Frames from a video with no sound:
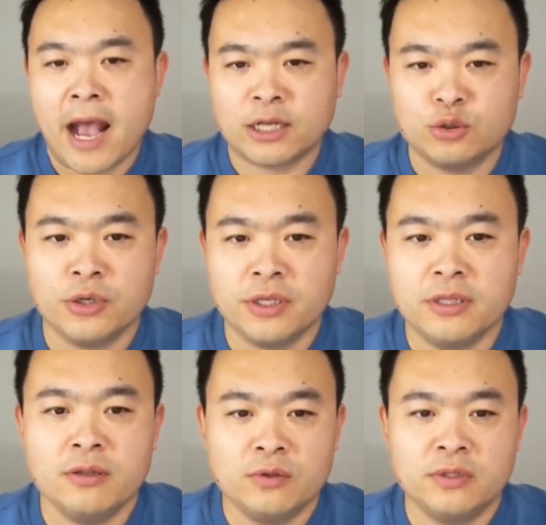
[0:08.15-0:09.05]
Actually,
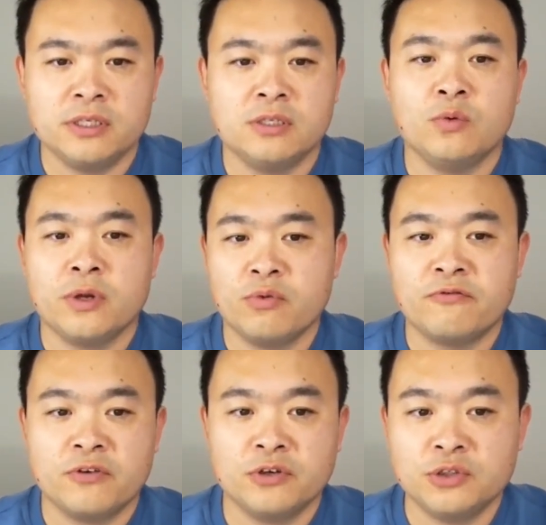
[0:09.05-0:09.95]
this is what
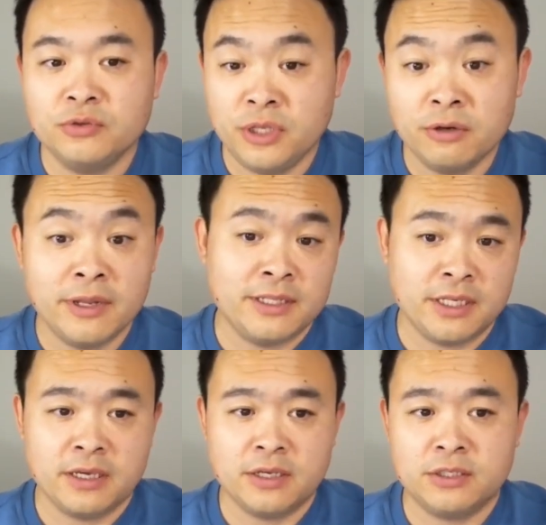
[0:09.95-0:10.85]
refers to new
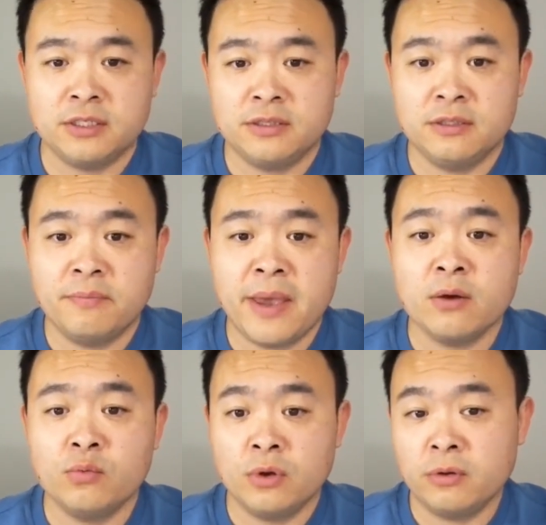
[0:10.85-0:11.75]
lending, because the
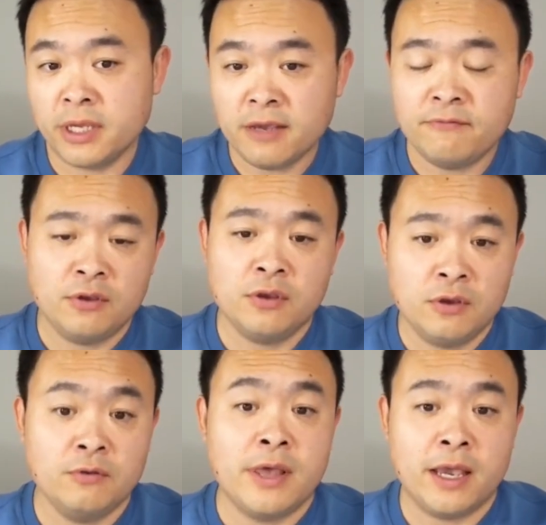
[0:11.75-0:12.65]
bank would only give
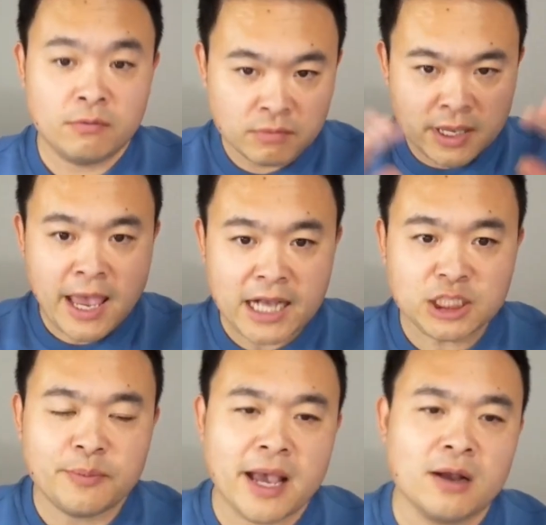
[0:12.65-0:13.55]
you a
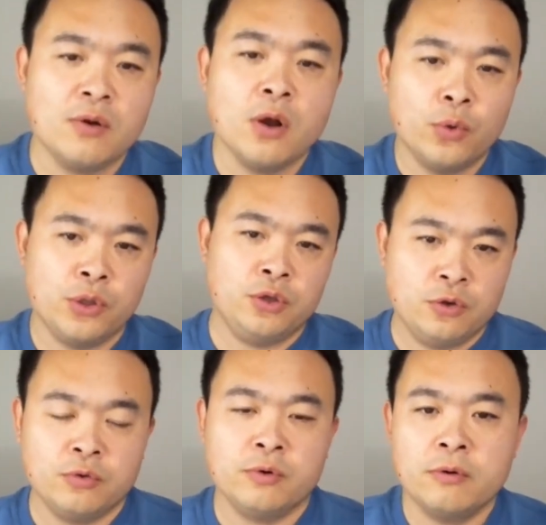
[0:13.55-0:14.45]
cashback when
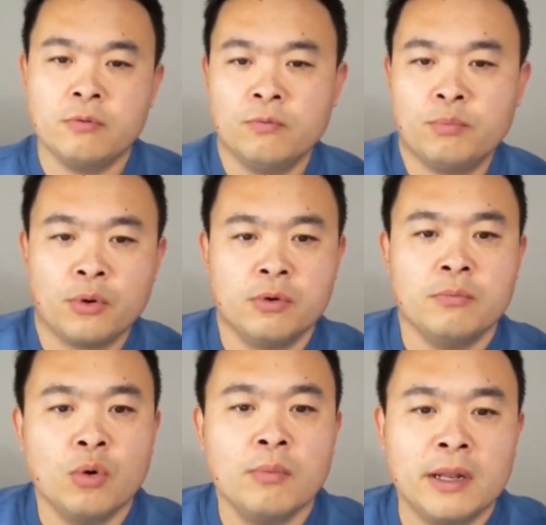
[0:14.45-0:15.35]
you borrow
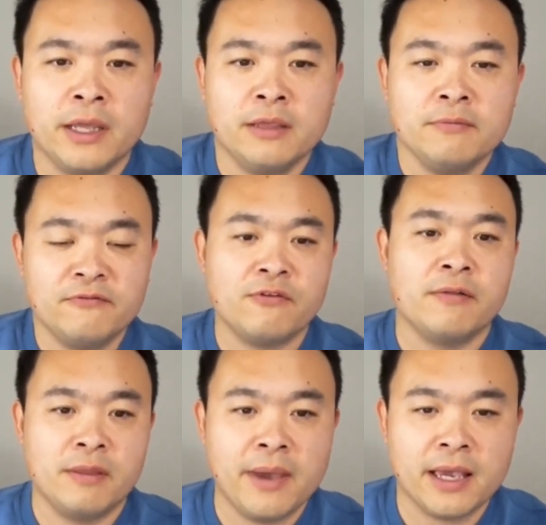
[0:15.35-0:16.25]
more money
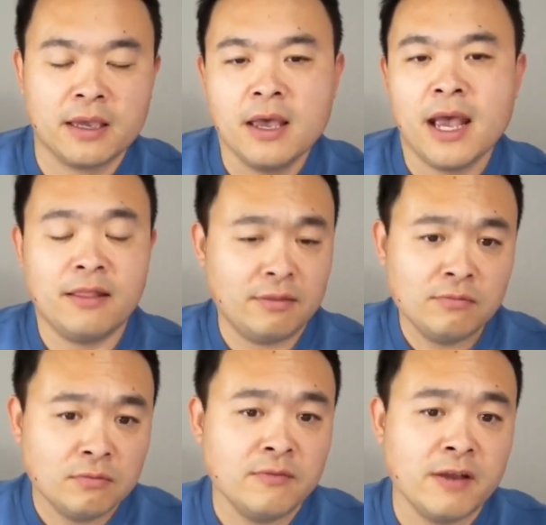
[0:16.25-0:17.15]
from the bank, and
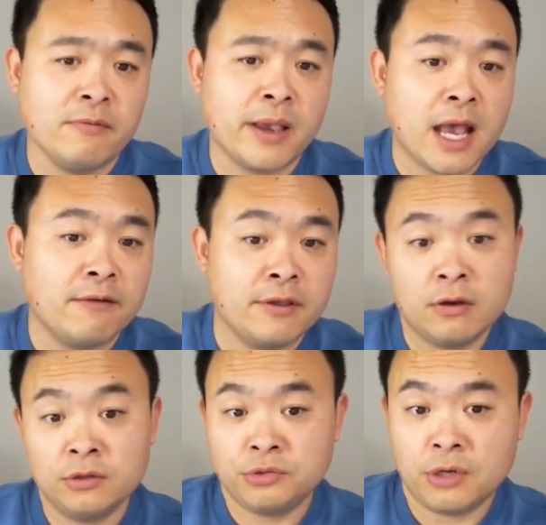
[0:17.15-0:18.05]
every bank have their
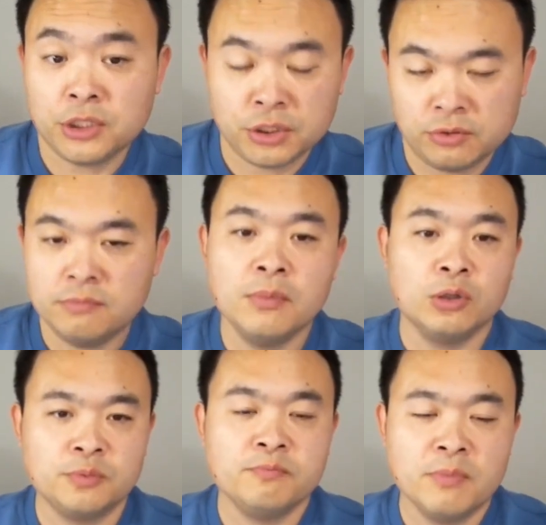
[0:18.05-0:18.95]
own threshold.
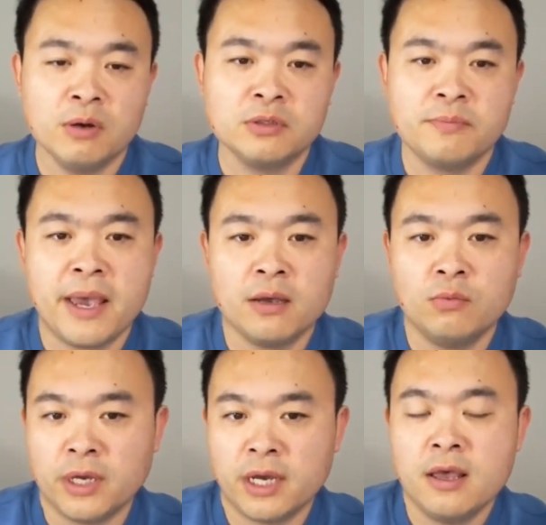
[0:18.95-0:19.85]
Most bank
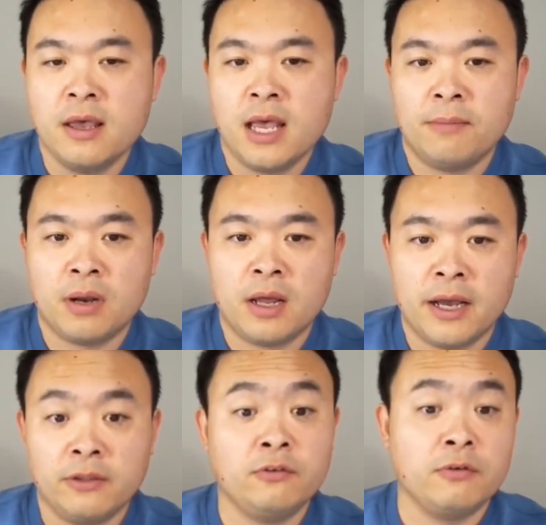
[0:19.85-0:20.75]
would
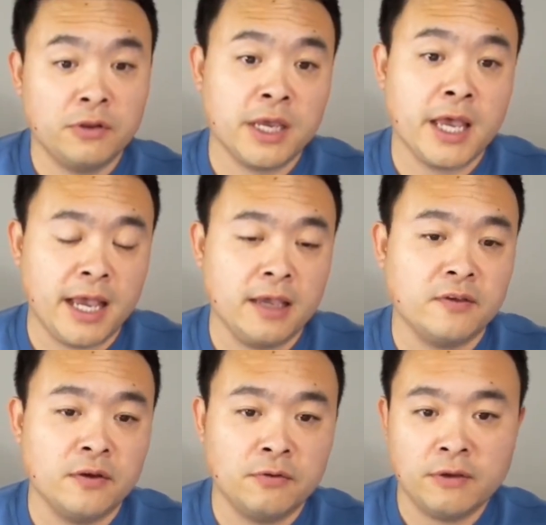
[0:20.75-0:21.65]
apply 200k.
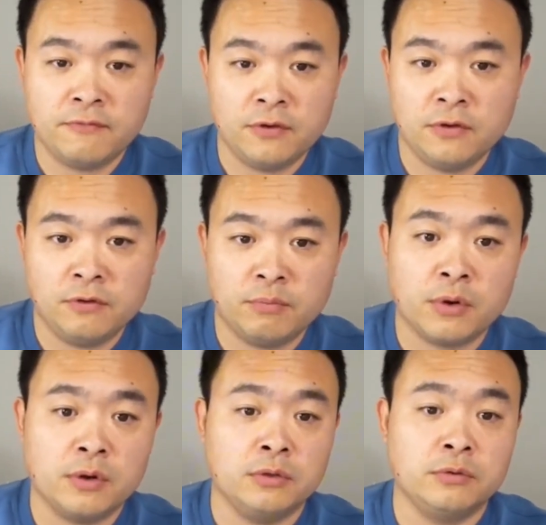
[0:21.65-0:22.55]
So if you
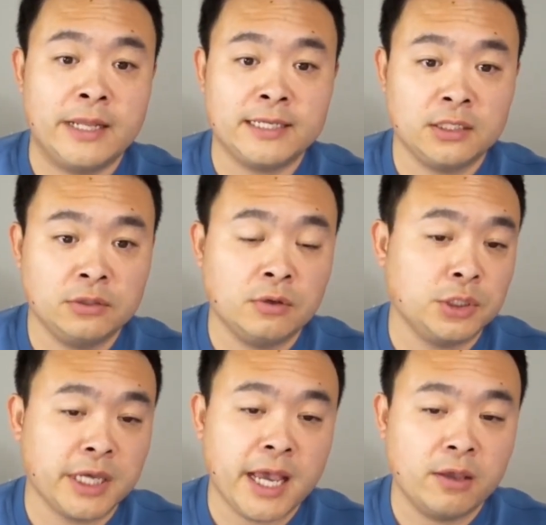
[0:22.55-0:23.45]
borrow less than
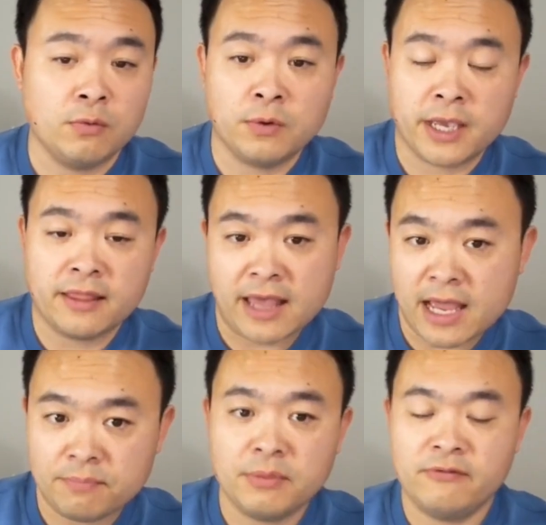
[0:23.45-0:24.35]
200k, you won't get
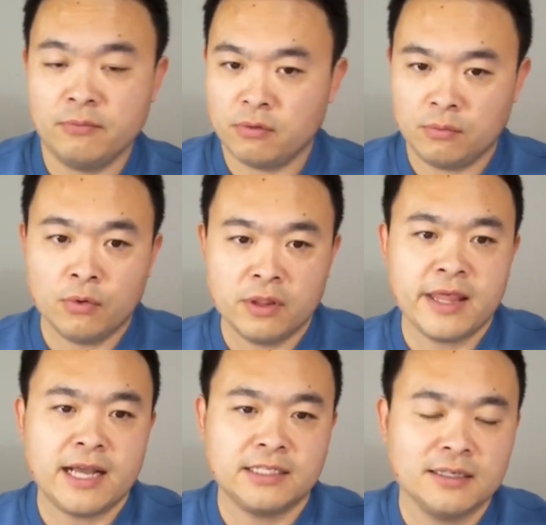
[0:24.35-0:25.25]
that. If you borrow more than
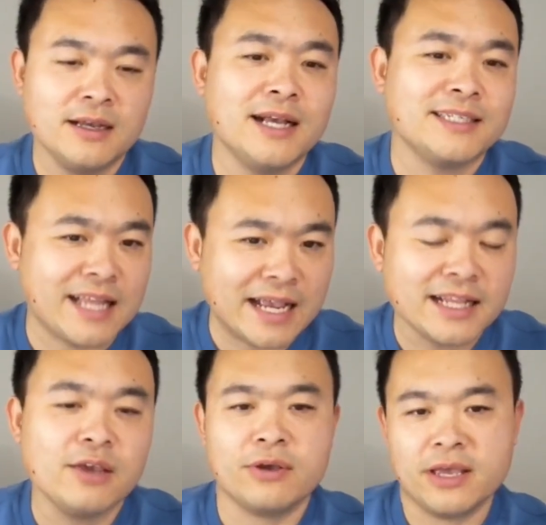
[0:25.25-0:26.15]
that, it's
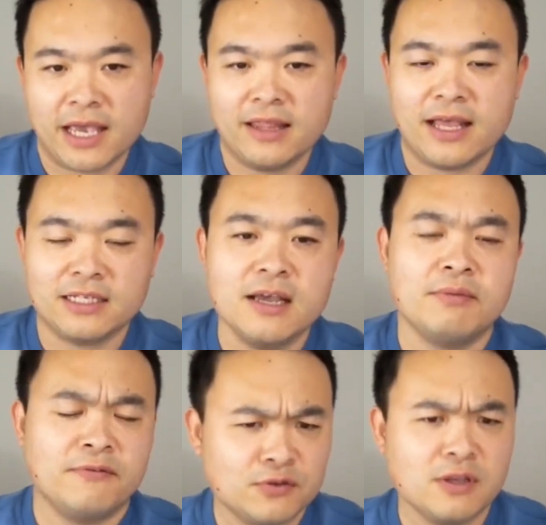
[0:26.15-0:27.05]
likely you can get that.
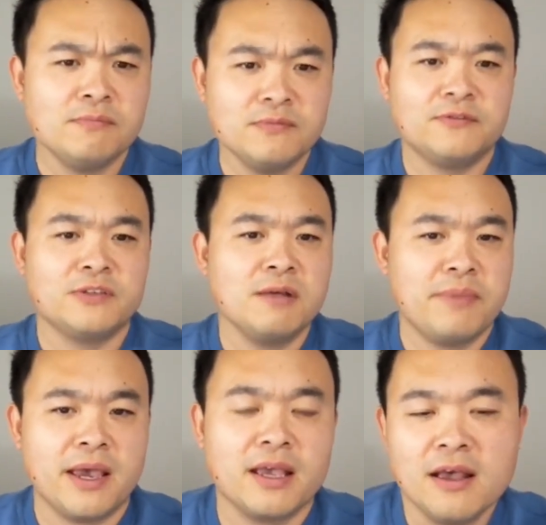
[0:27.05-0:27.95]
But for some
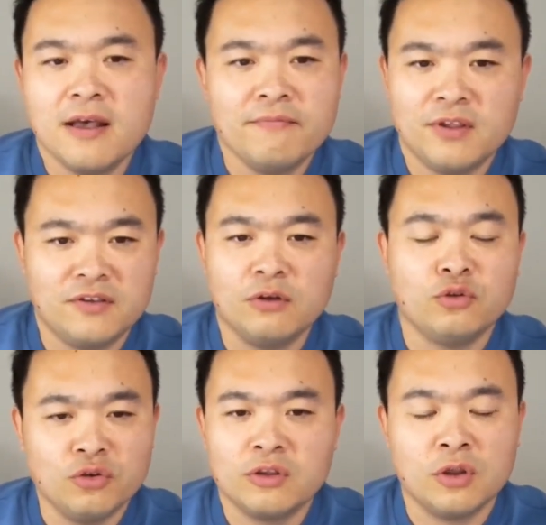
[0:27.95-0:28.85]
bank, they still
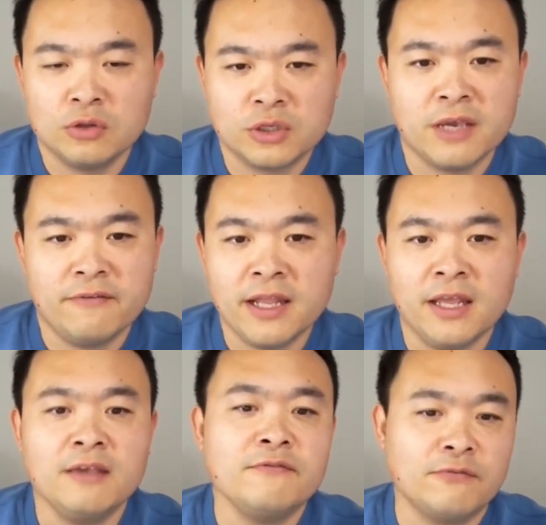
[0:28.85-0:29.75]
don't give
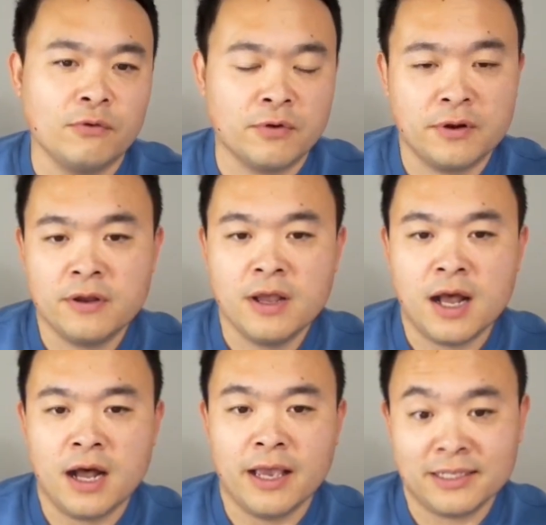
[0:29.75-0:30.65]
any for
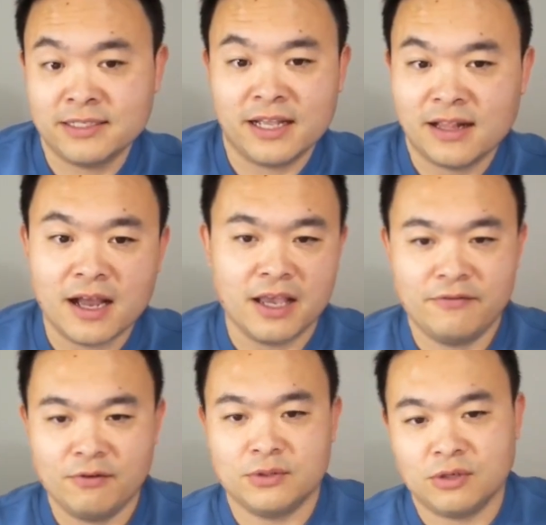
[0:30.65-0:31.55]
existing client.
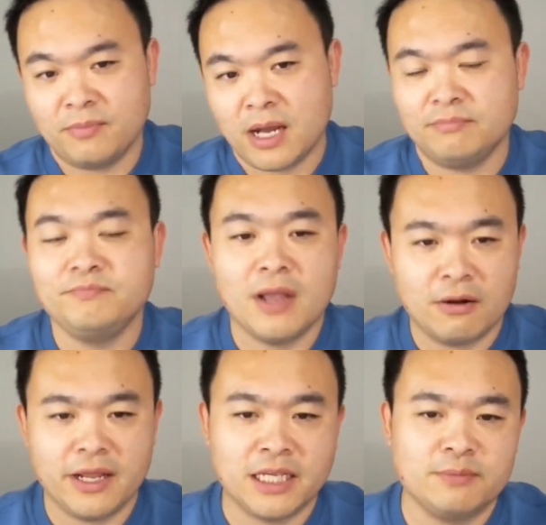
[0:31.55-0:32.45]
If you want to top up,
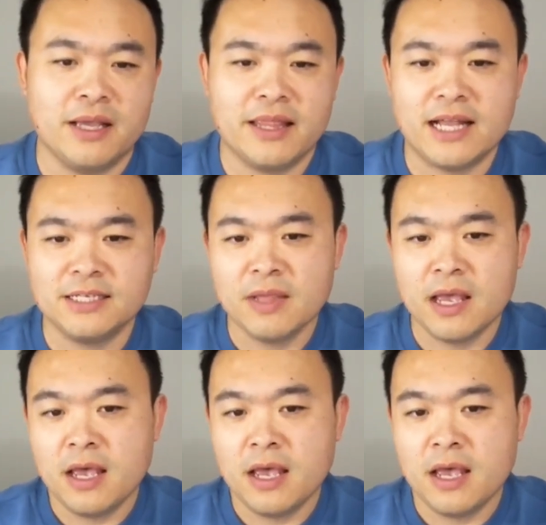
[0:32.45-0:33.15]
I'm going to explain that.